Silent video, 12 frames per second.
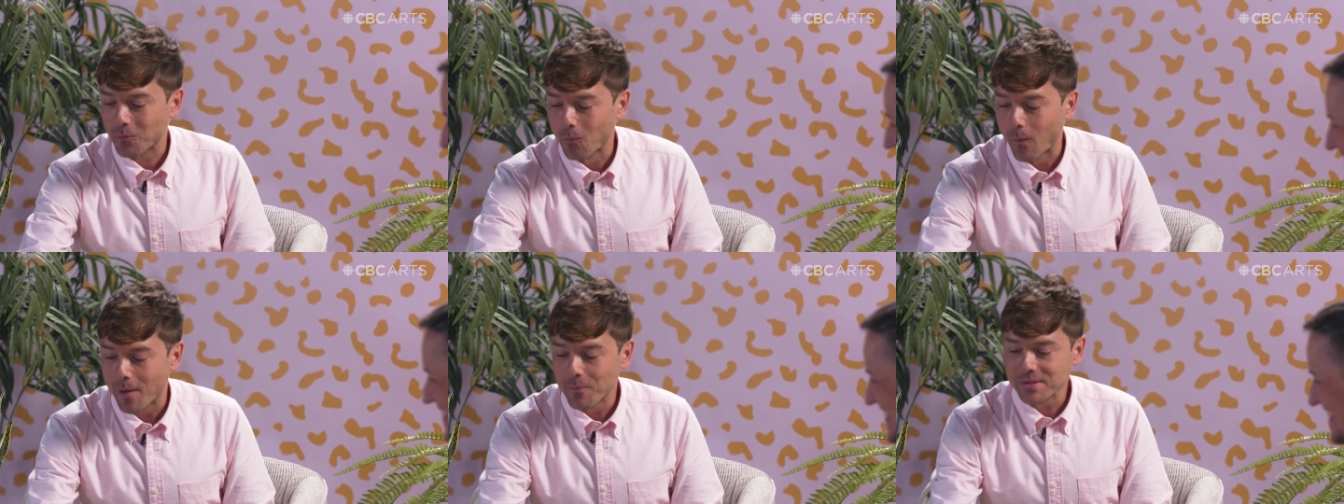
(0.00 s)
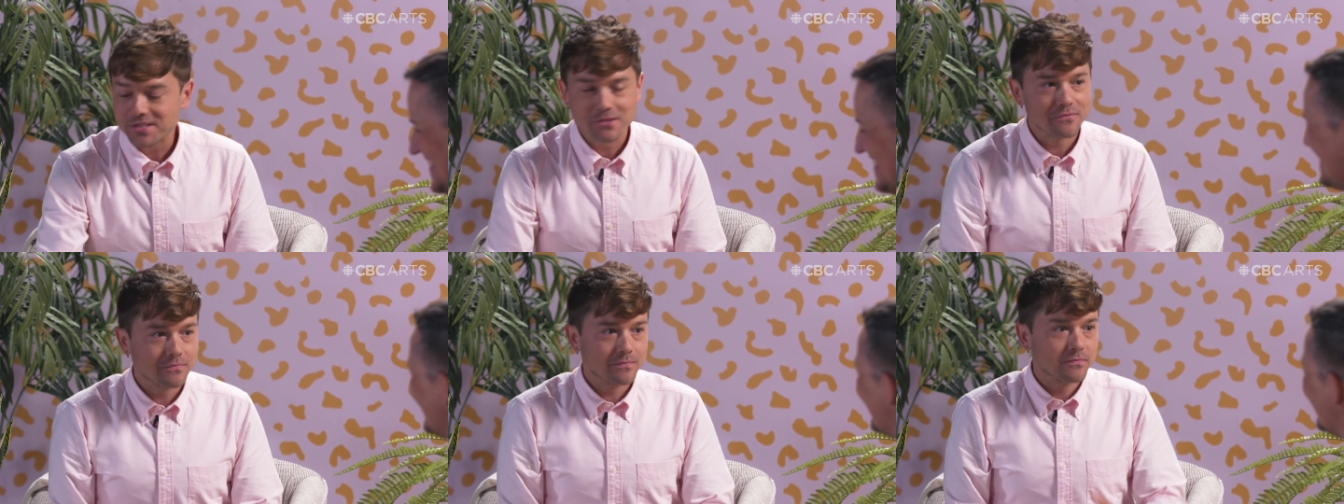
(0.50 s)
when was
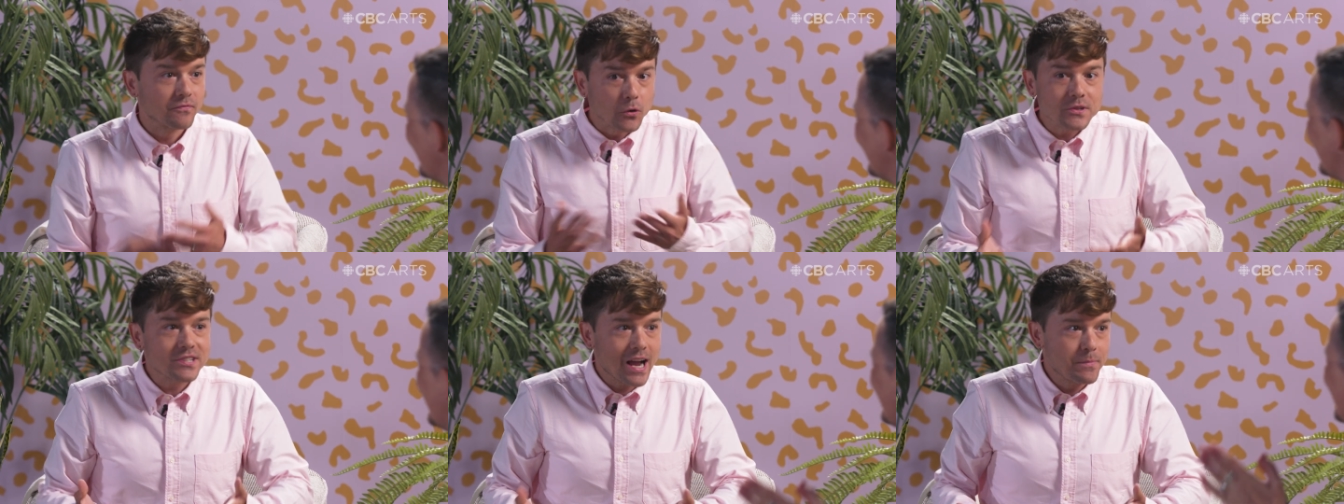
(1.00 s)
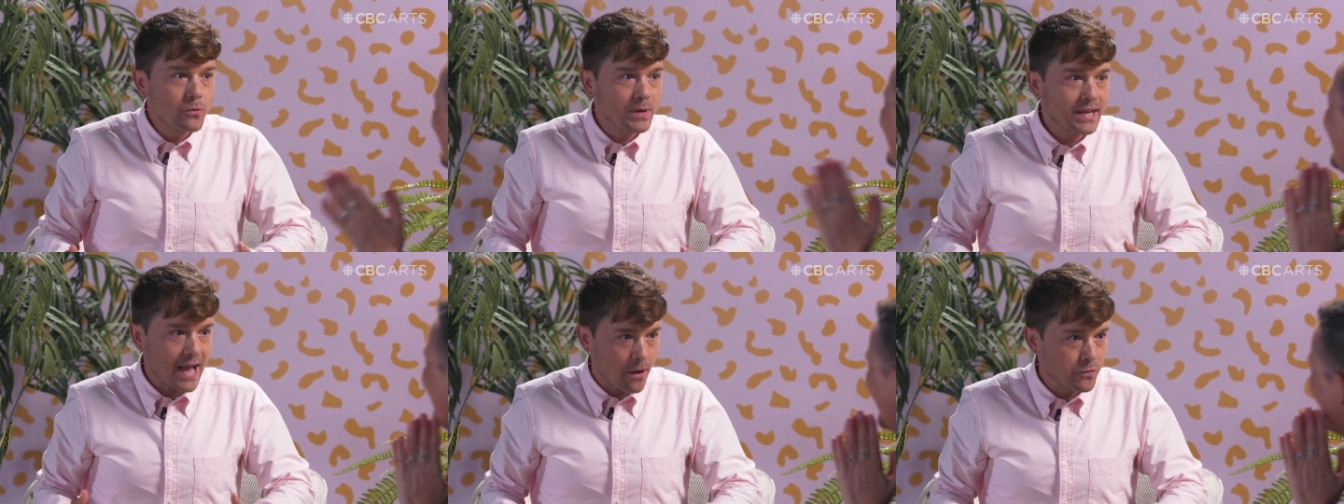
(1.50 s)
the first time you
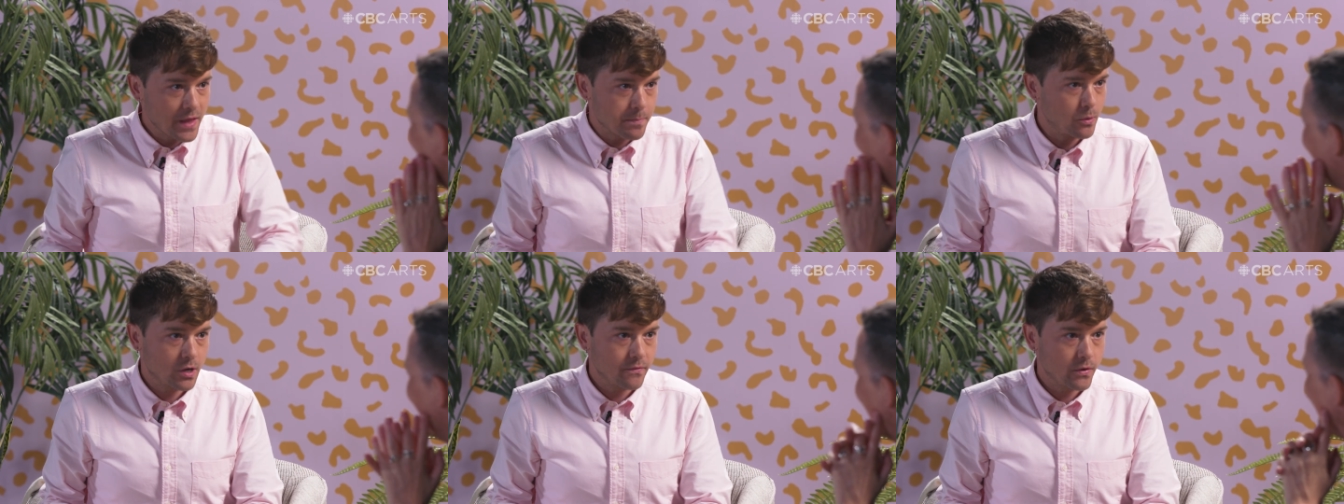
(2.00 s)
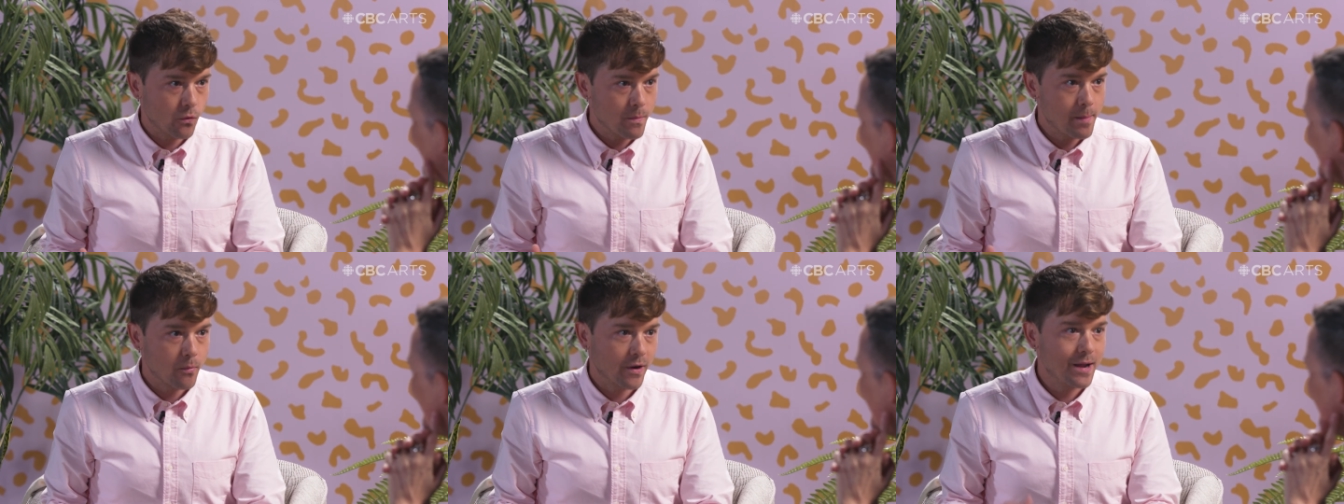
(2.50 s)
encountered that book, if you remember,